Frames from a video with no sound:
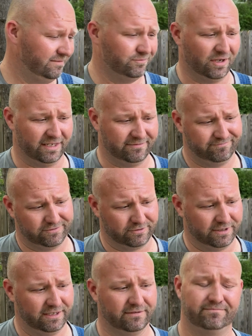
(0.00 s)
probably
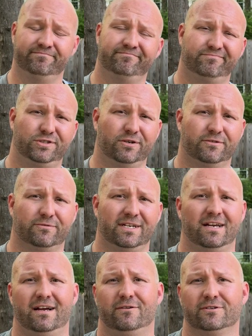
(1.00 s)
2 to
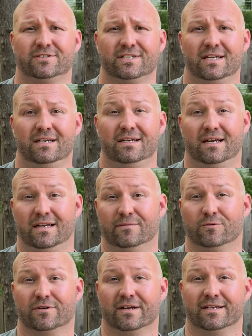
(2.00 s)
3 hours, and then
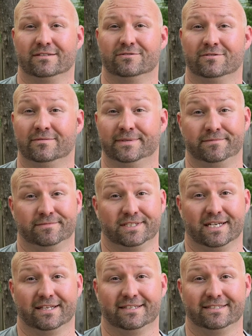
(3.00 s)
we'll cut into them and see how they